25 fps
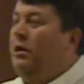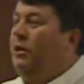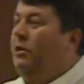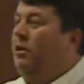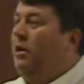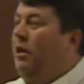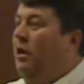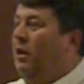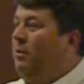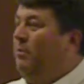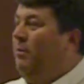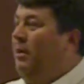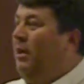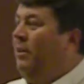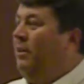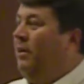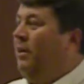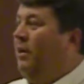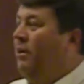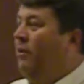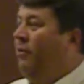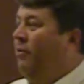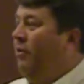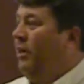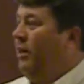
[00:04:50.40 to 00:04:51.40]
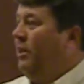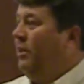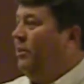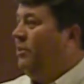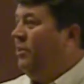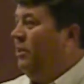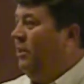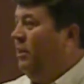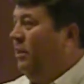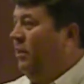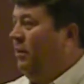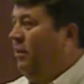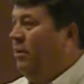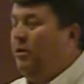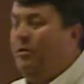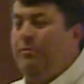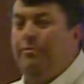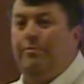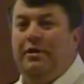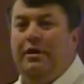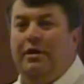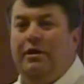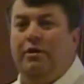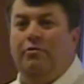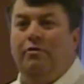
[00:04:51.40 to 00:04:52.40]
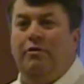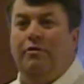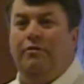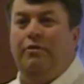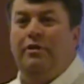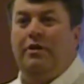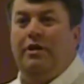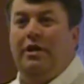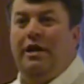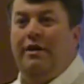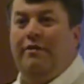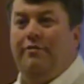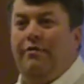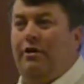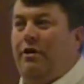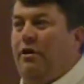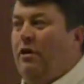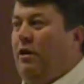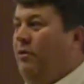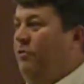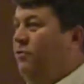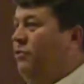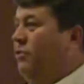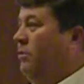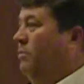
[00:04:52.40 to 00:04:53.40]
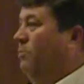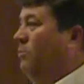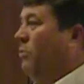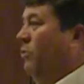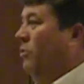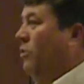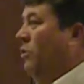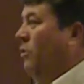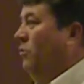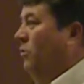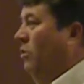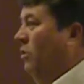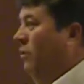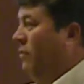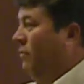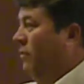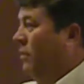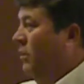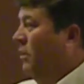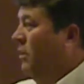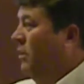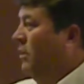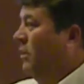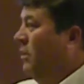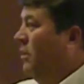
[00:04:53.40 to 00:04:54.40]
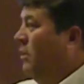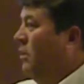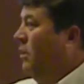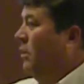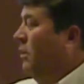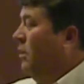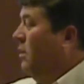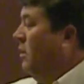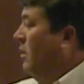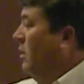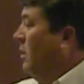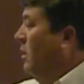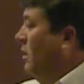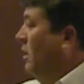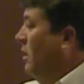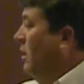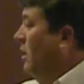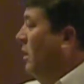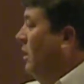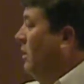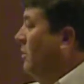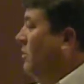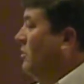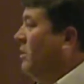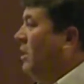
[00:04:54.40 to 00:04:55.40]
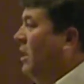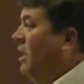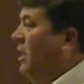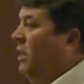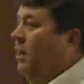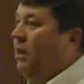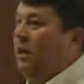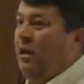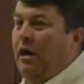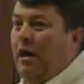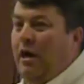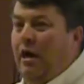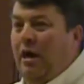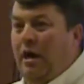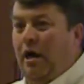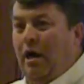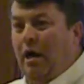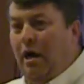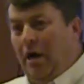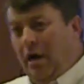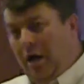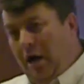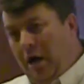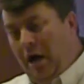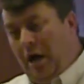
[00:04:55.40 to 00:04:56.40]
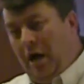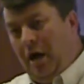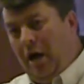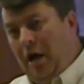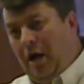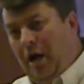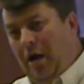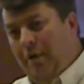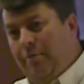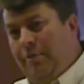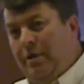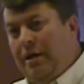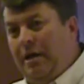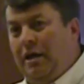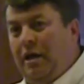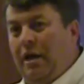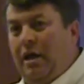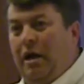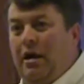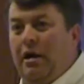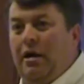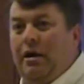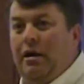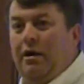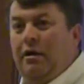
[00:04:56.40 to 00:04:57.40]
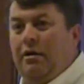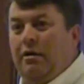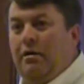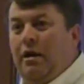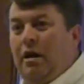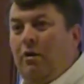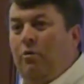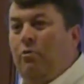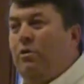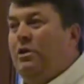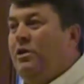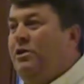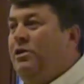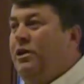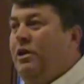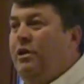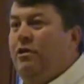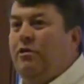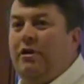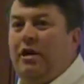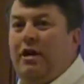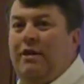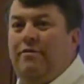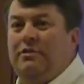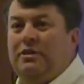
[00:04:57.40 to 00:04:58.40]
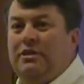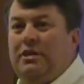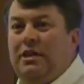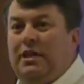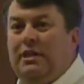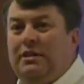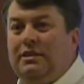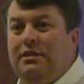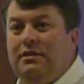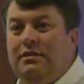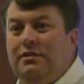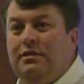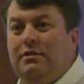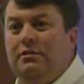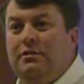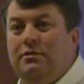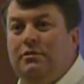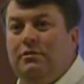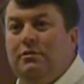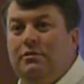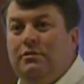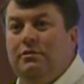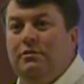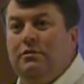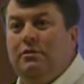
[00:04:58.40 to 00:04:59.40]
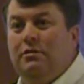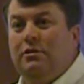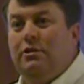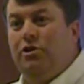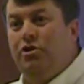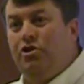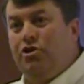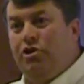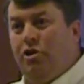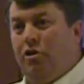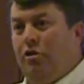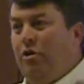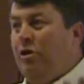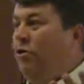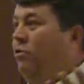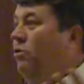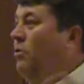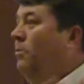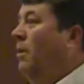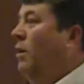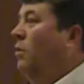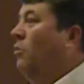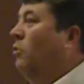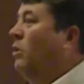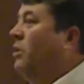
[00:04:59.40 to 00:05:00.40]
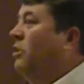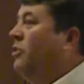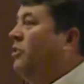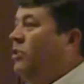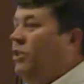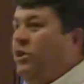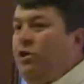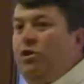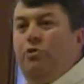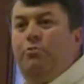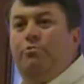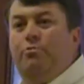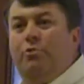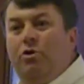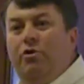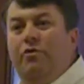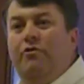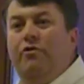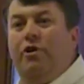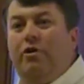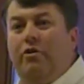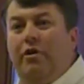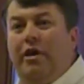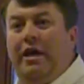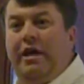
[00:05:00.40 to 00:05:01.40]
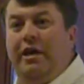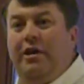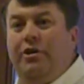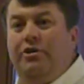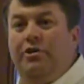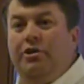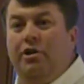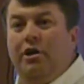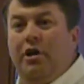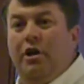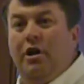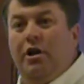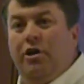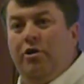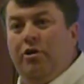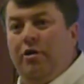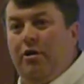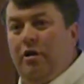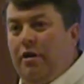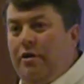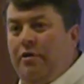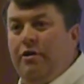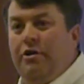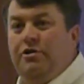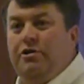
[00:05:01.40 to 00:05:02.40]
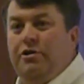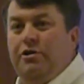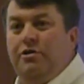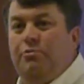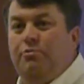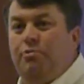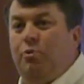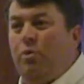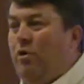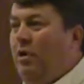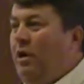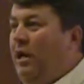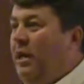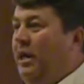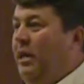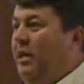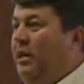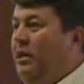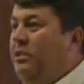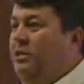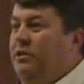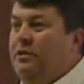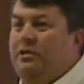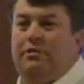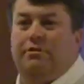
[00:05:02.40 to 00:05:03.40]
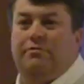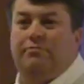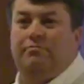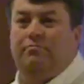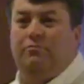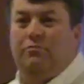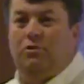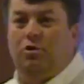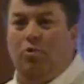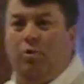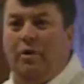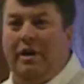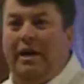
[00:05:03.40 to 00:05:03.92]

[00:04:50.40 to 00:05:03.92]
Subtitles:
They talk about the underage deal. It would be equivalent to having an officer pull you over and say, I want to see your driver's license. You show it to them. I want to see you prove your age. And there's this poor lady. She's